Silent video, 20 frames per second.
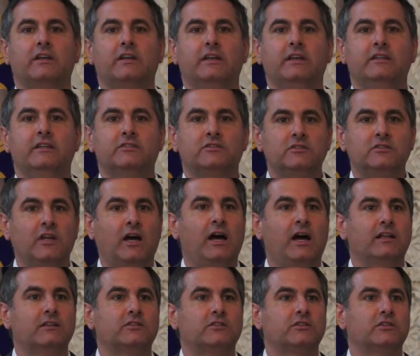is
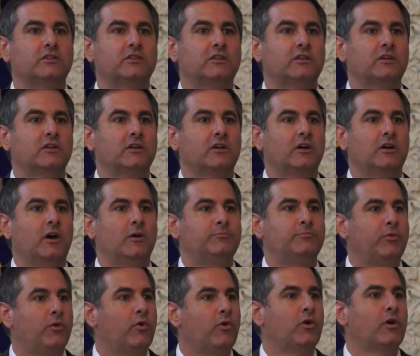not a
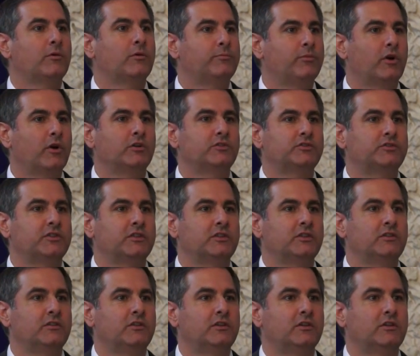poor
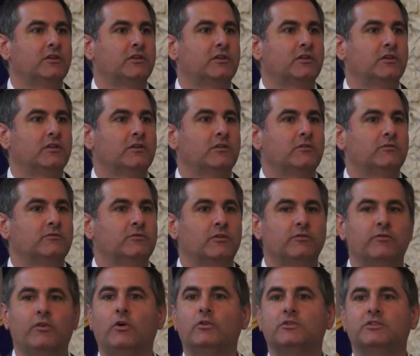person
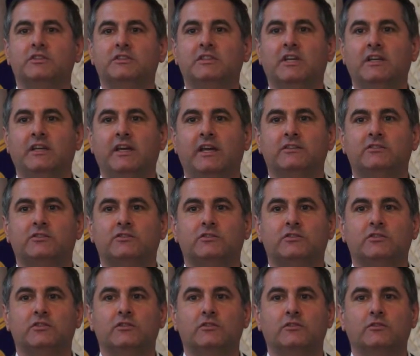revolting
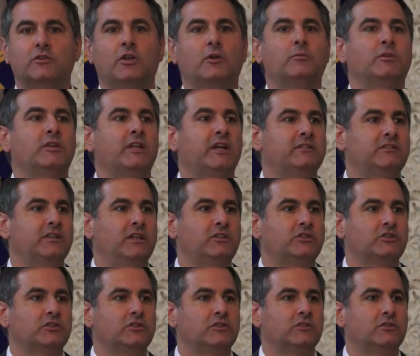against
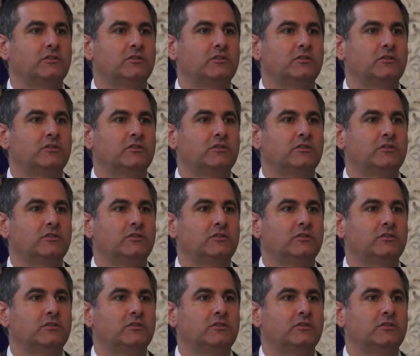globalization.